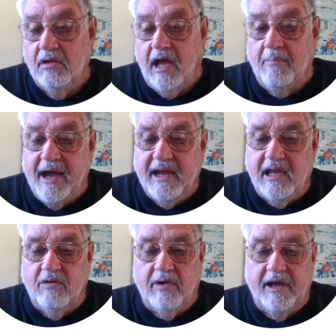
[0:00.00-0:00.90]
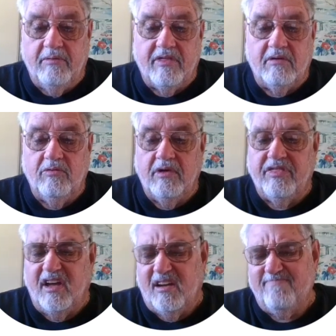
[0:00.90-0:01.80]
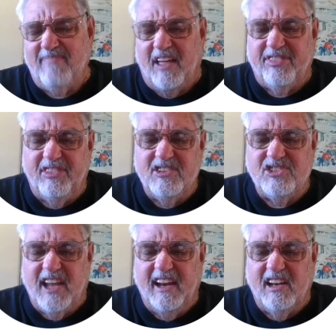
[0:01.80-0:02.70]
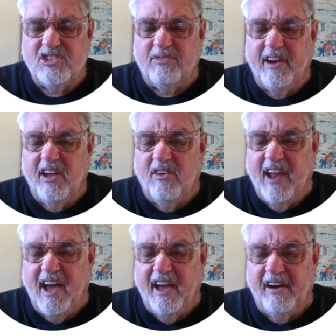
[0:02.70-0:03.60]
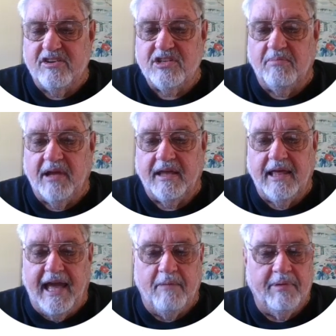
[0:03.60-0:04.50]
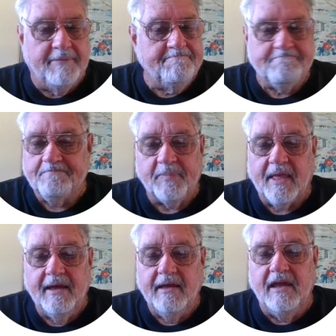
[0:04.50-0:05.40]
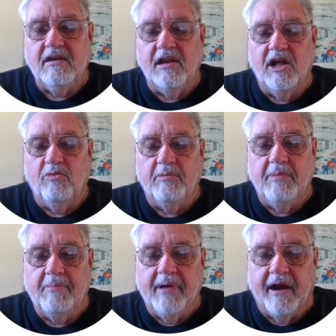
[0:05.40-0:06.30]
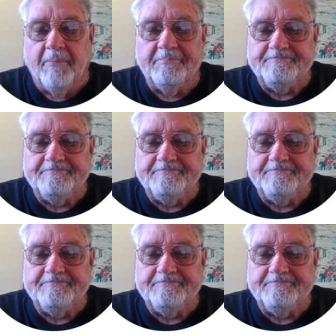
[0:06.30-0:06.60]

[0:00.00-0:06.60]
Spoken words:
I might get away with a stainless 309 or something like that, but Inconel would be better.